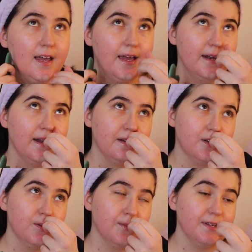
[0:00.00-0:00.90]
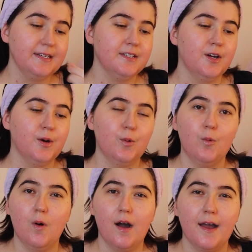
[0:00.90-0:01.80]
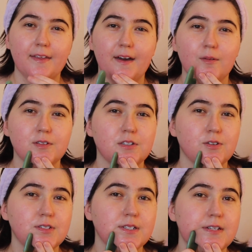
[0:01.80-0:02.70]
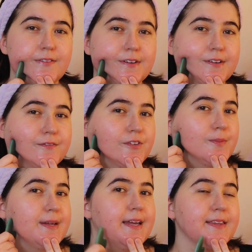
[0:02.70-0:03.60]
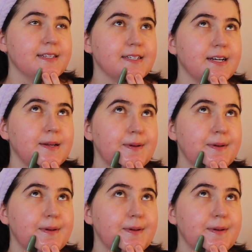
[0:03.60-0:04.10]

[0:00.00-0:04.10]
And I don't really know why that was so significant for me at the time.